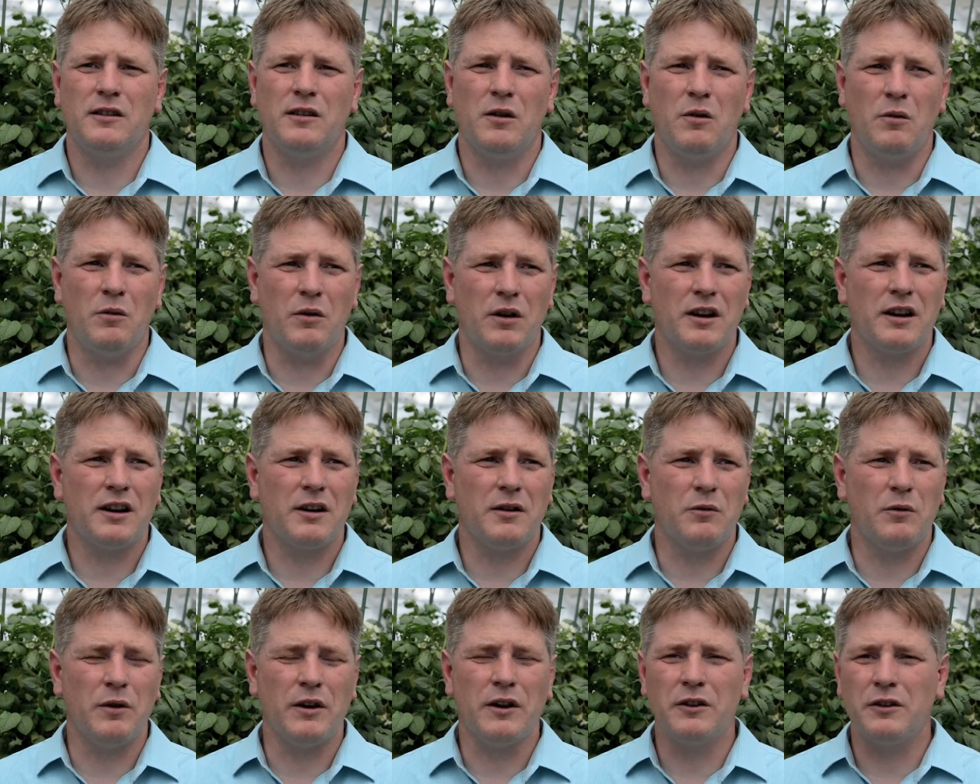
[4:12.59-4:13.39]
We're,
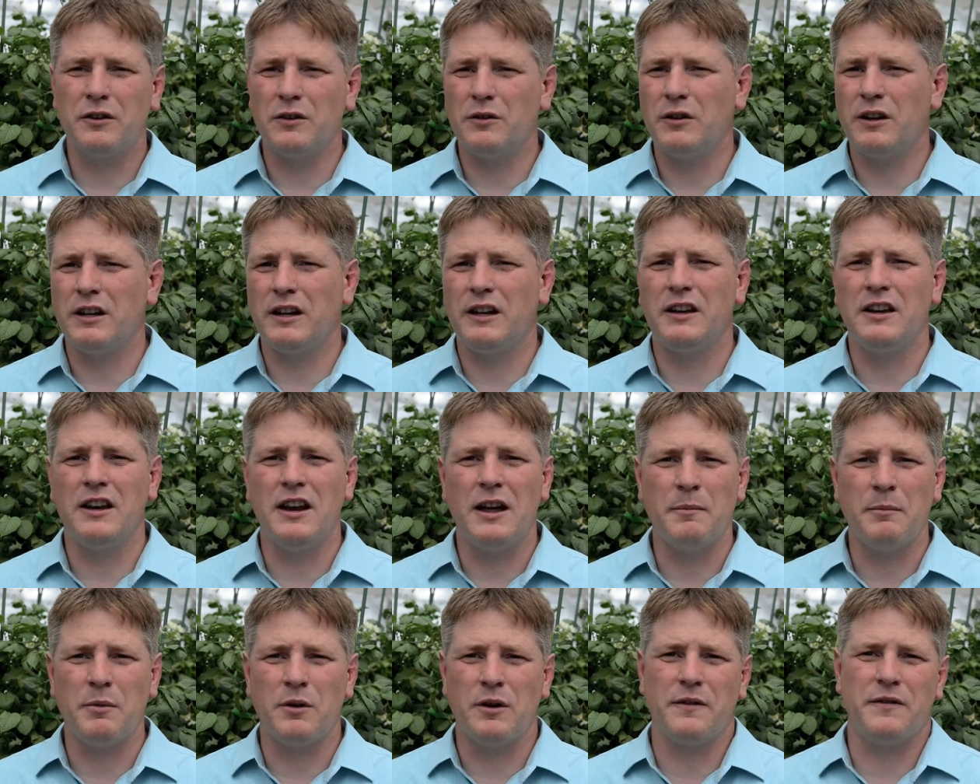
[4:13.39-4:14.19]
we're doing a
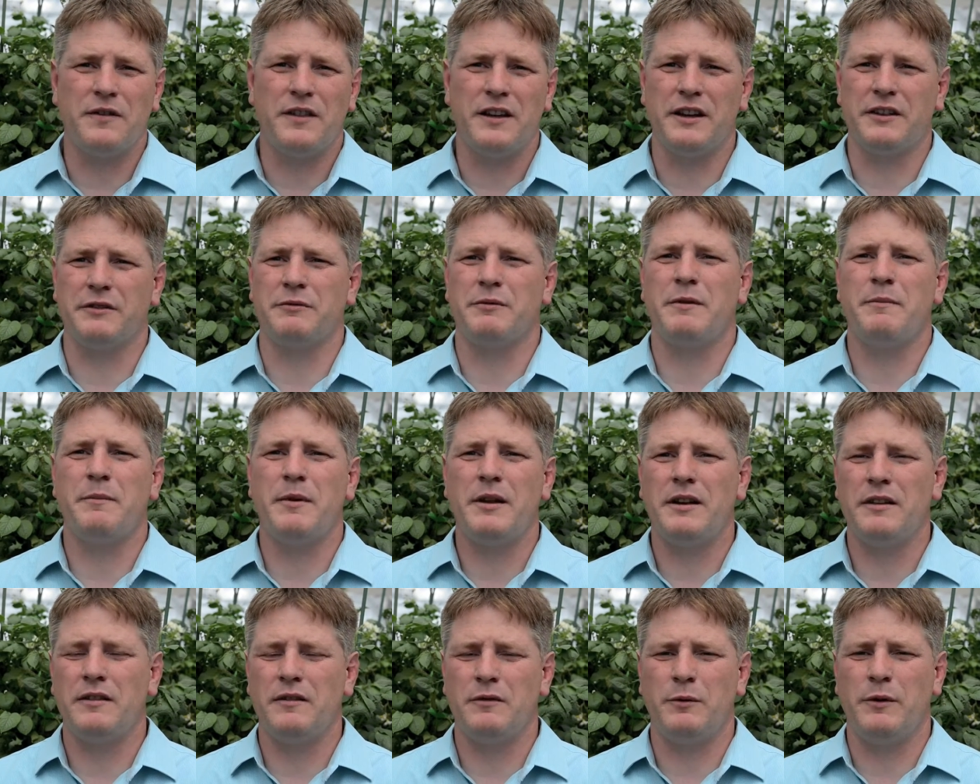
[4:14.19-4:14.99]
number of things. We've, been
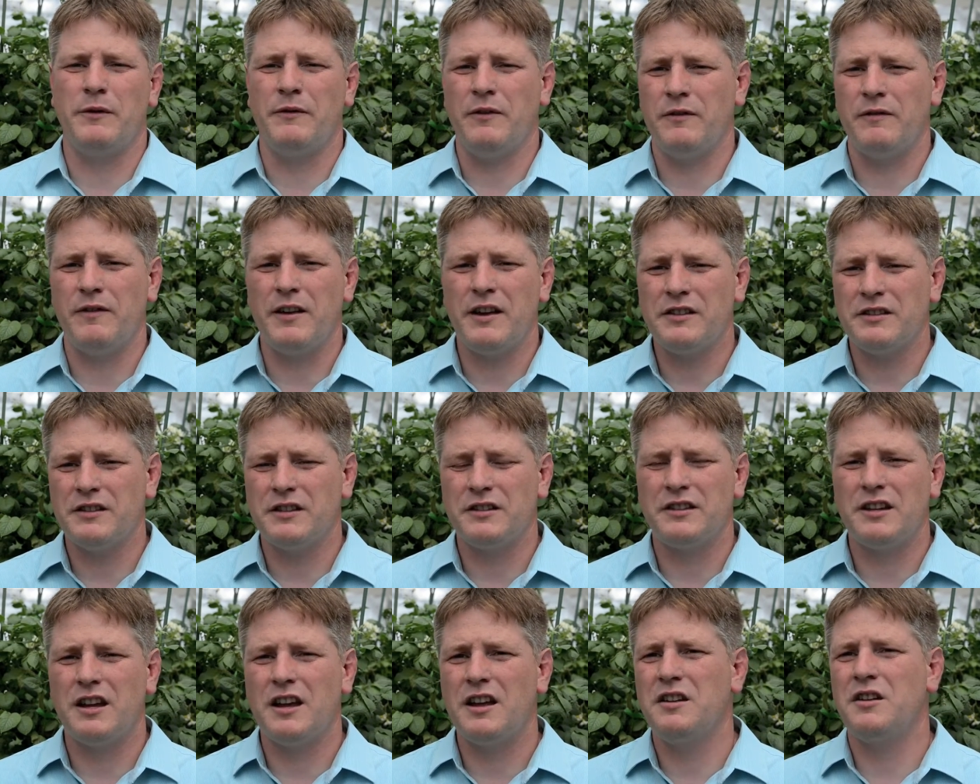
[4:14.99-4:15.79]
in, we've invested
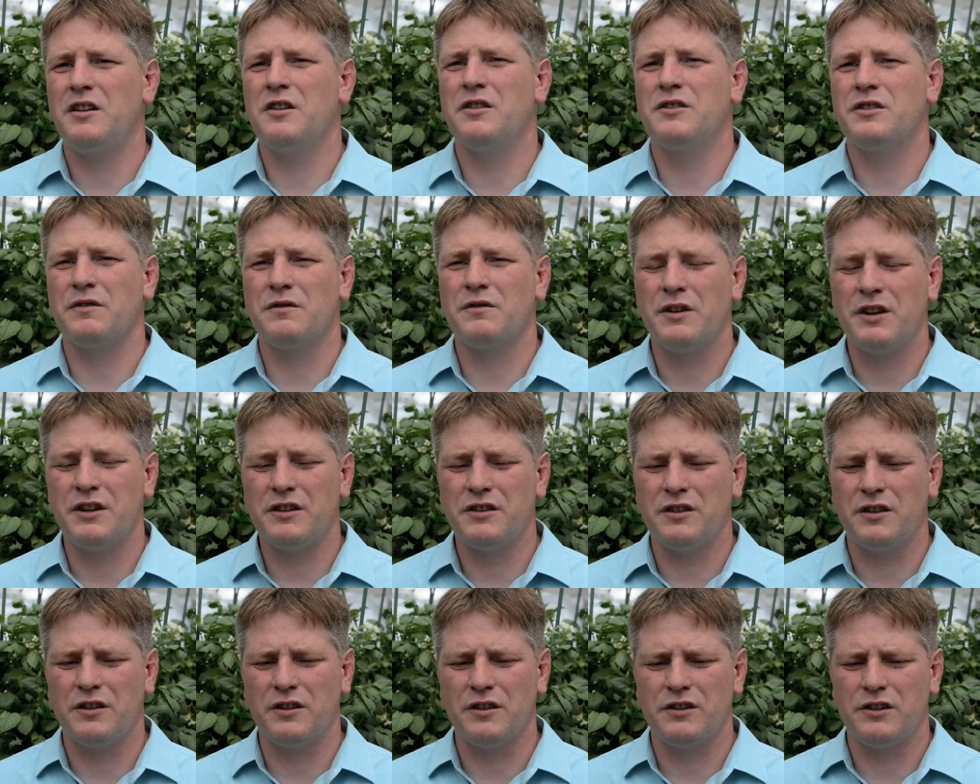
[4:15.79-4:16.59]
ten years of
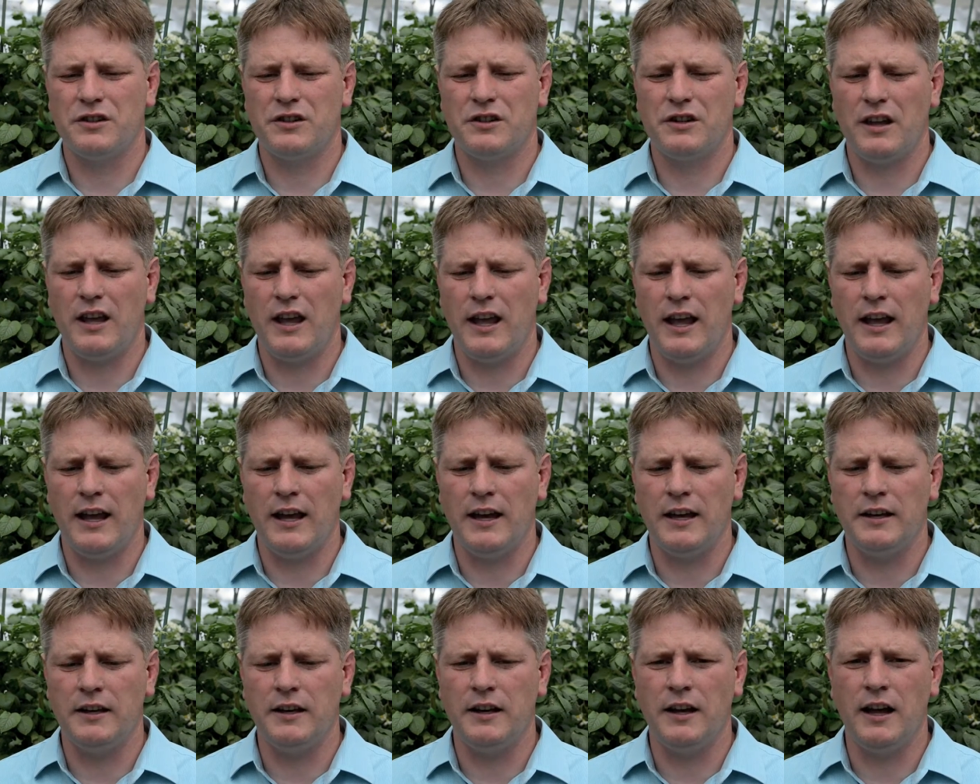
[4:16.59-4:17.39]
research,
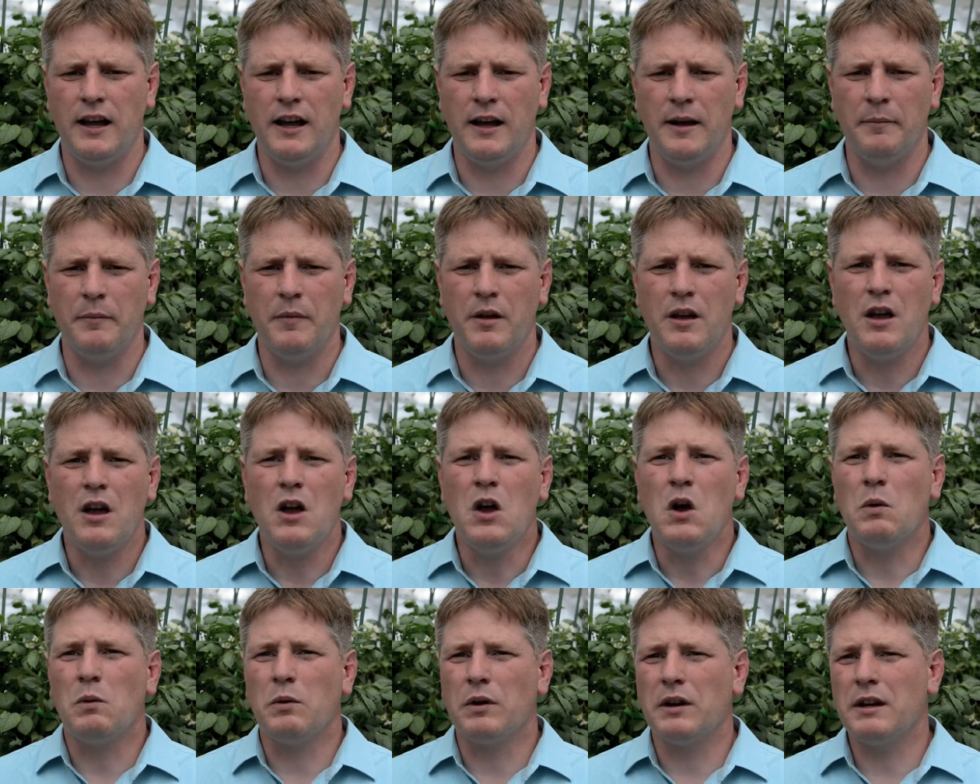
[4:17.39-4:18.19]
and um,
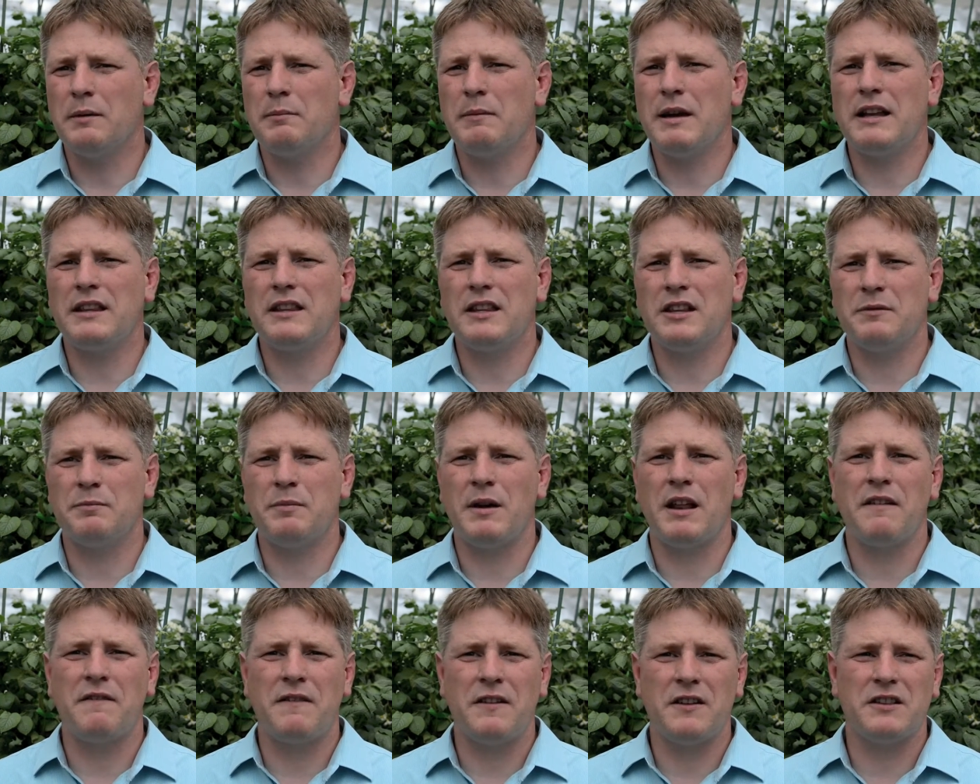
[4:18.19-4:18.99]
we're going to make these
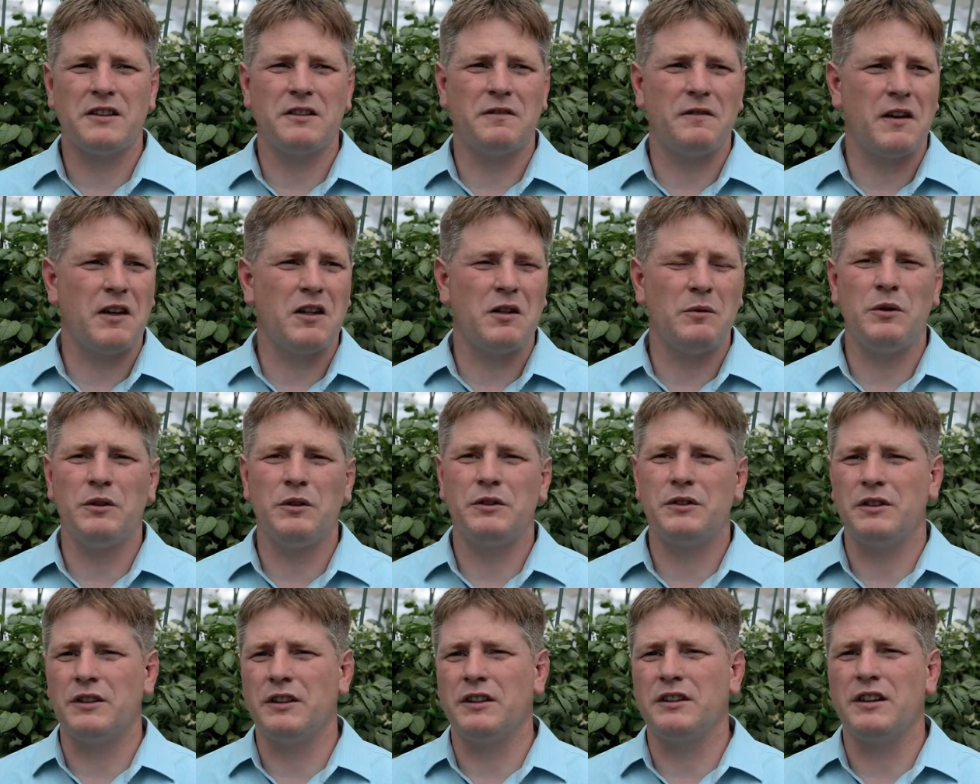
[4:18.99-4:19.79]
benefits available
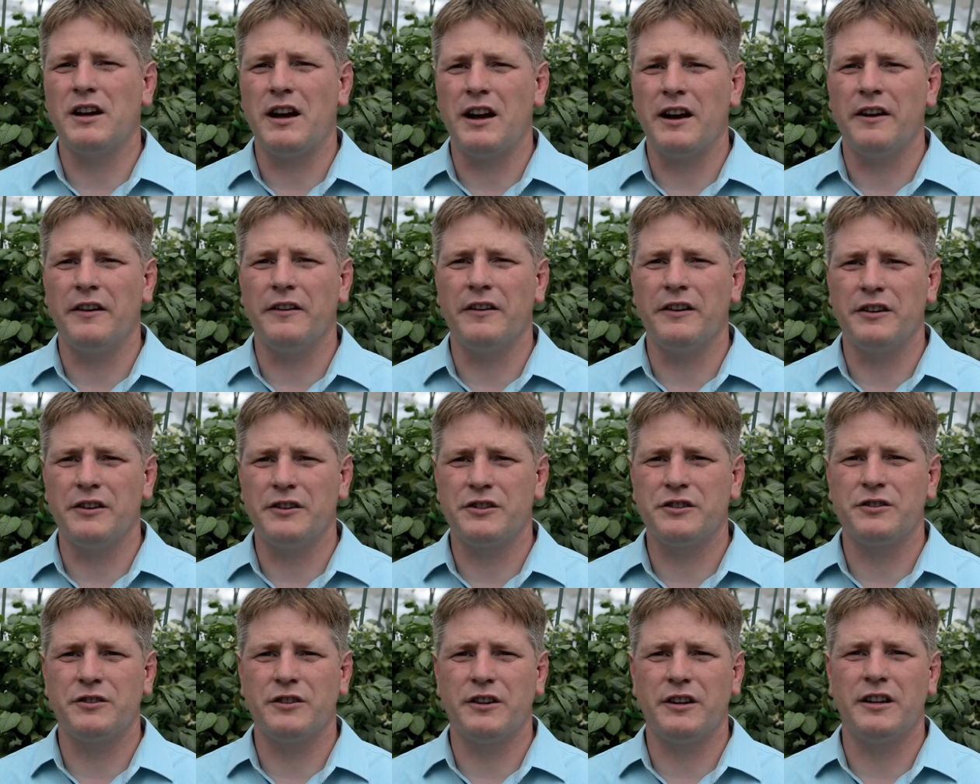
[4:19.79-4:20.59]
to the entire
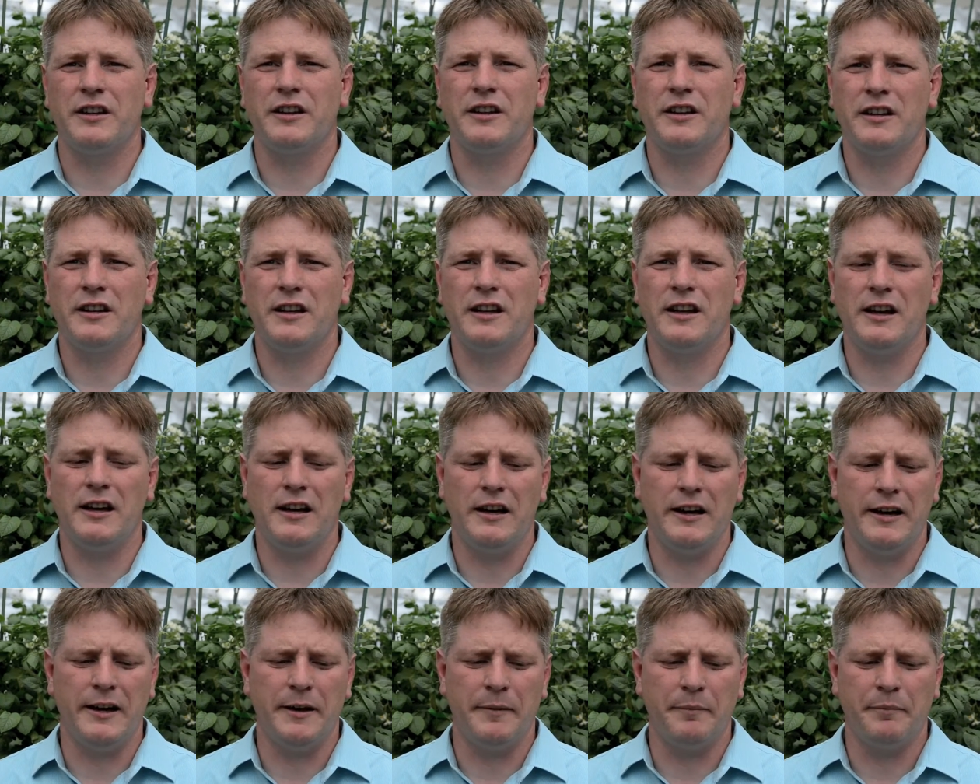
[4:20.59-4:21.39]
industry.
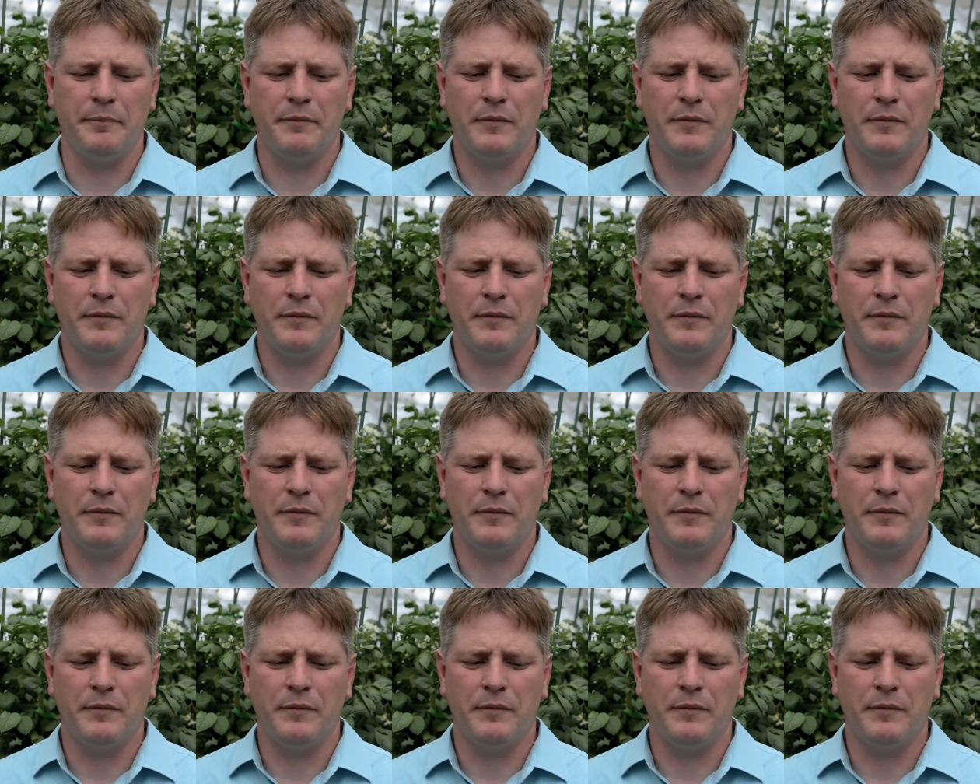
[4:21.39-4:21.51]
Um,